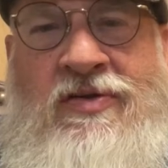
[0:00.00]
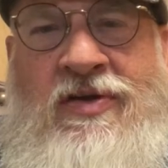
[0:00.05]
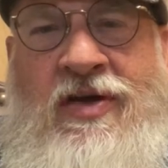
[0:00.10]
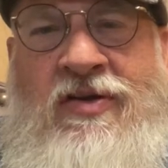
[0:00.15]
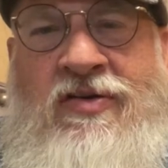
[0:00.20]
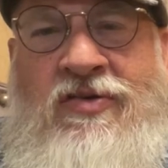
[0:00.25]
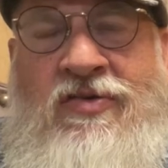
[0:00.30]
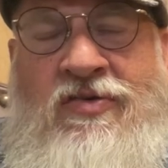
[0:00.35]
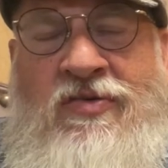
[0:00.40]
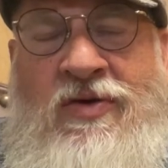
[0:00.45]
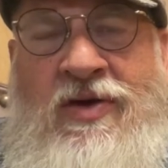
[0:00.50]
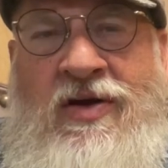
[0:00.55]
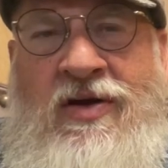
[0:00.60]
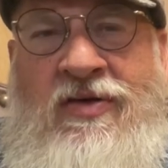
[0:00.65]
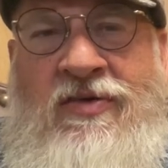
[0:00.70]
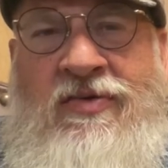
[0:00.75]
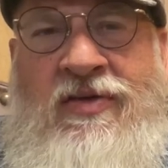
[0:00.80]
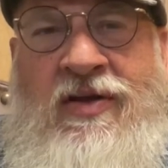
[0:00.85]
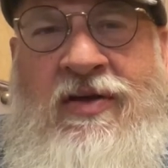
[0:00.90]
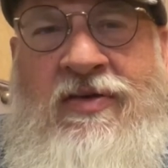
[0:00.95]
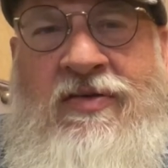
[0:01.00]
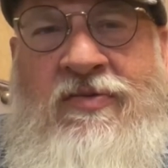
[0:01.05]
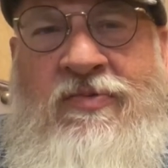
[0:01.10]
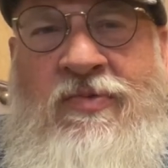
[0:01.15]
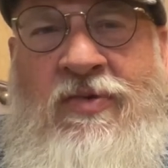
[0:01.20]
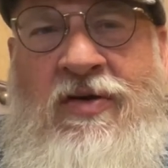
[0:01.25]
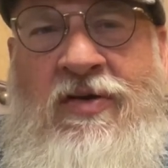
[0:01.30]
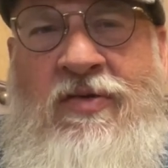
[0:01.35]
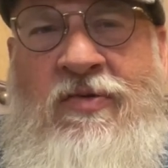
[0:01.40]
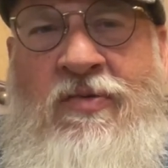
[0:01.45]
underground,
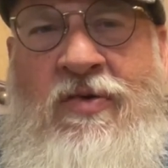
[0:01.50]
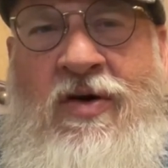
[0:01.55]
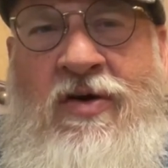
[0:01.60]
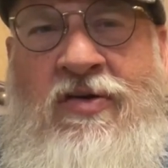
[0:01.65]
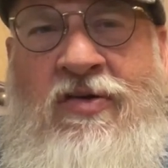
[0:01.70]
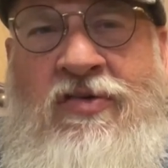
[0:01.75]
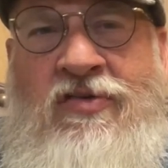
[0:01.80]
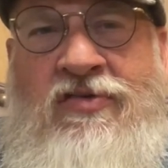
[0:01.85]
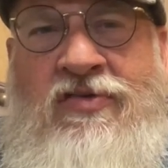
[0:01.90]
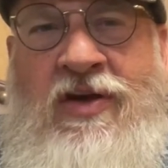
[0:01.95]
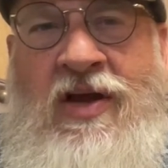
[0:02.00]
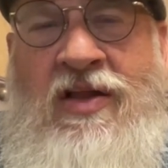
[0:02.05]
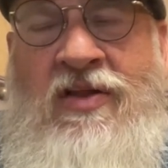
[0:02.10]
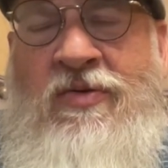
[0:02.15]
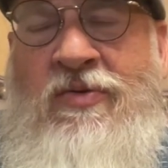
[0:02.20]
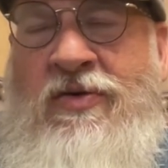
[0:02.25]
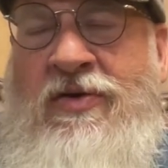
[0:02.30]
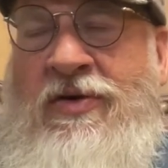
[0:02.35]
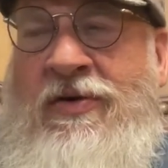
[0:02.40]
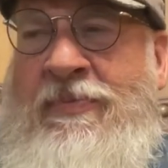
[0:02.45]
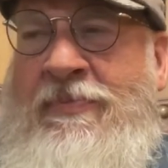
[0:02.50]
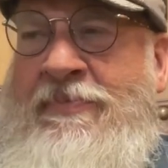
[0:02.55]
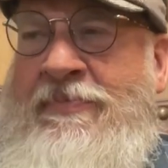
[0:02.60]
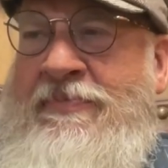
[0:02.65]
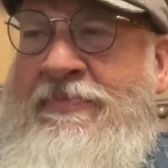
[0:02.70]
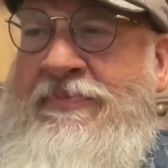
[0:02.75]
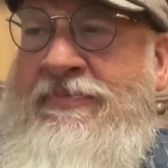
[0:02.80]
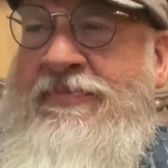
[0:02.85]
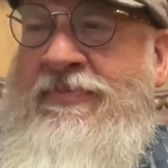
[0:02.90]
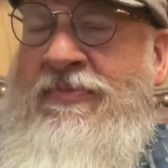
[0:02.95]
where the water is shallower.
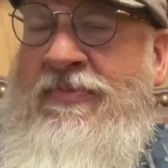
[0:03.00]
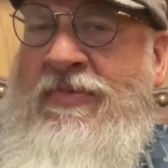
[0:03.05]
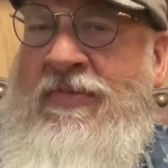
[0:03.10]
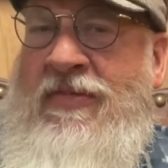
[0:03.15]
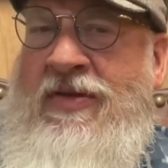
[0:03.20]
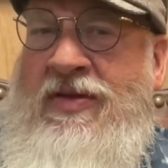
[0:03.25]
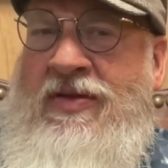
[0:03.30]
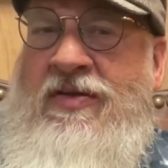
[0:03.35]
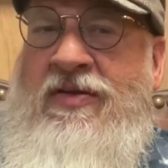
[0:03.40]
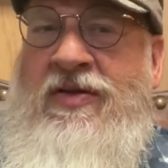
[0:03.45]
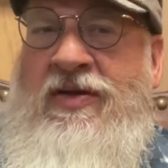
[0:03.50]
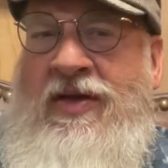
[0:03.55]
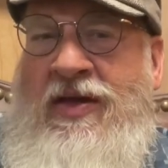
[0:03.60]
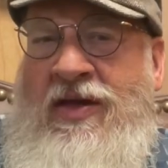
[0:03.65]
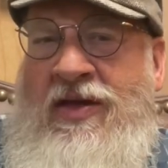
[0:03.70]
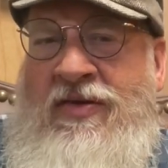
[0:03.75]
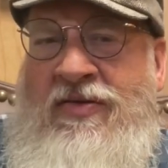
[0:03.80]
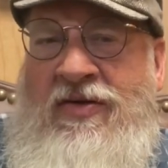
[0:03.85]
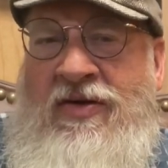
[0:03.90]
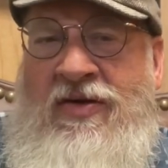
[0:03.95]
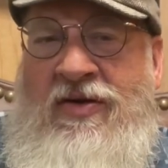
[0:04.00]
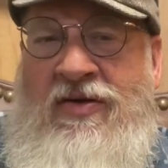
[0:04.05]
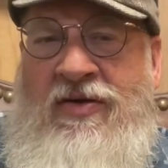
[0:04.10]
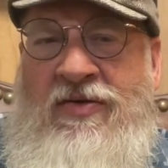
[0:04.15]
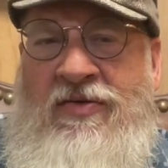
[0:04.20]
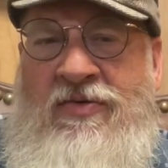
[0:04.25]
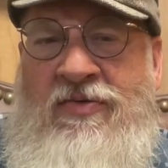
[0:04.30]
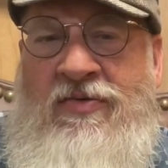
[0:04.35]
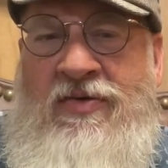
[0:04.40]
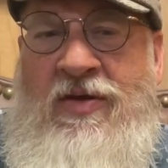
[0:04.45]
And
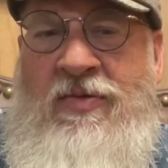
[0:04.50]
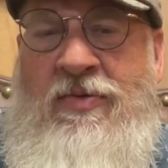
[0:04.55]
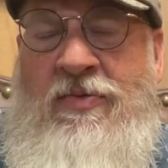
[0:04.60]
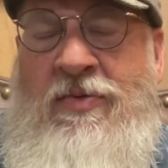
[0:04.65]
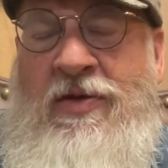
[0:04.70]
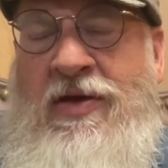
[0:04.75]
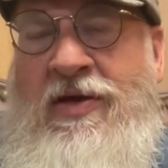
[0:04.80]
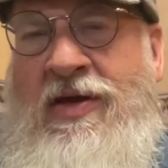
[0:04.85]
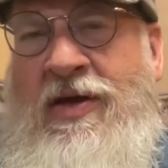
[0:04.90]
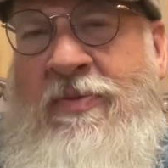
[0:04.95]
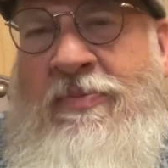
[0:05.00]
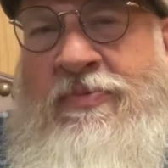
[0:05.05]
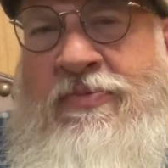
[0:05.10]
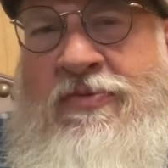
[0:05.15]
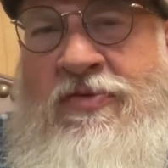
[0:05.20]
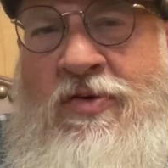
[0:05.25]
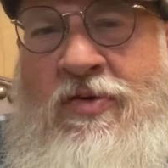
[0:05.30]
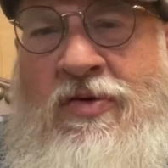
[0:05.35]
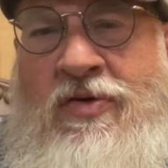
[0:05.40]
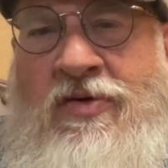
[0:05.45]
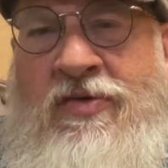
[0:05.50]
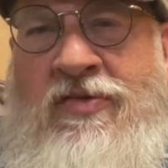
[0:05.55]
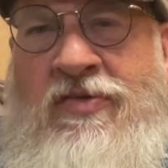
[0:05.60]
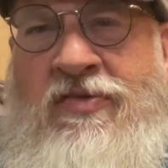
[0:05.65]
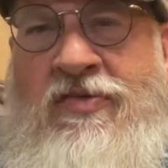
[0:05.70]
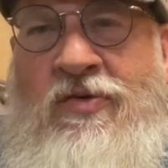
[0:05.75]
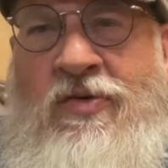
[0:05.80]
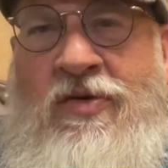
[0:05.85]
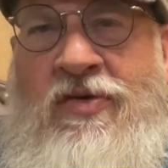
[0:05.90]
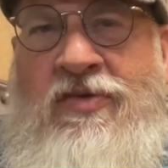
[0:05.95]
then we went up north
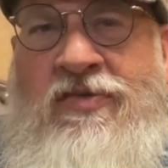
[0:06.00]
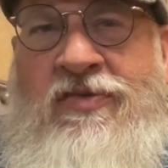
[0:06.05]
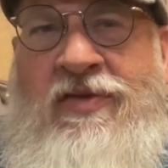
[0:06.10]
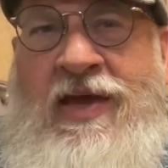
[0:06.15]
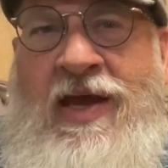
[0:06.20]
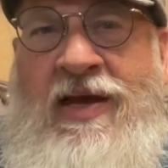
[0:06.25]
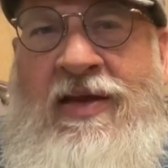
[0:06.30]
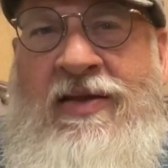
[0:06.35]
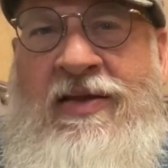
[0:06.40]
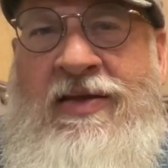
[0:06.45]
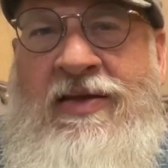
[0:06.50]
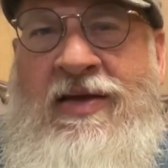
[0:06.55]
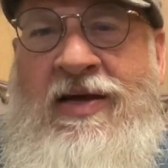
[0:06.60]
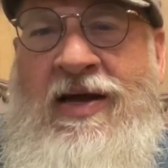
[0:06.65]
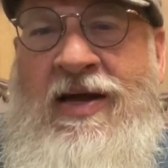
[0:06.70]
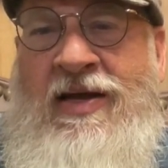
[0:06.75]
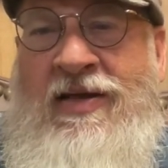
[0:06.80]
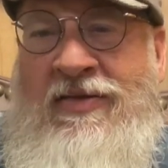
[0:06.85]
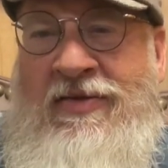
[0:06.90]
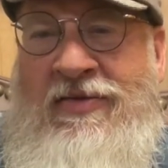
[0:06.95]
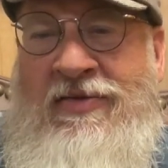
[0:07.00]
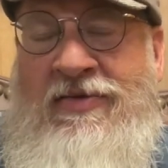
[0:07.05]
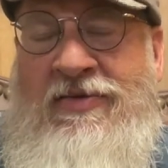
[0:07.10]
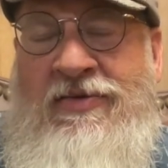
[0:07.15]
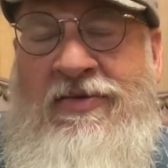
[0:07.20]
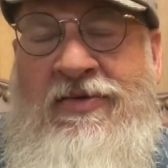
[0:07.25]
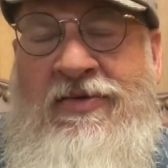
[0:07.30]
towards Catalina Island.